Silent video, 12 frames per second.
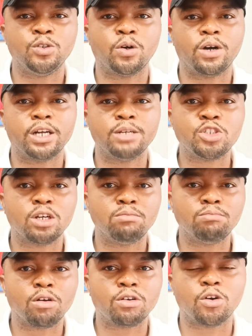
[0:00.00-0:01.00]
admission
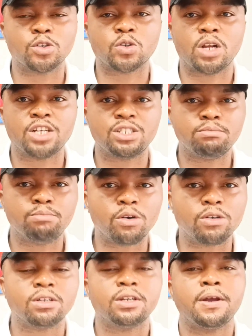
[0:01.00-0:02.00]
board or scholarship board.
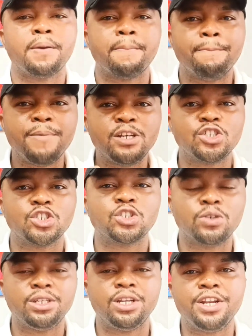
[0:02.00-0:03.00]
Mention
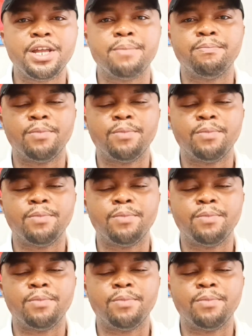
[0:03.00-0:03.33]
the name.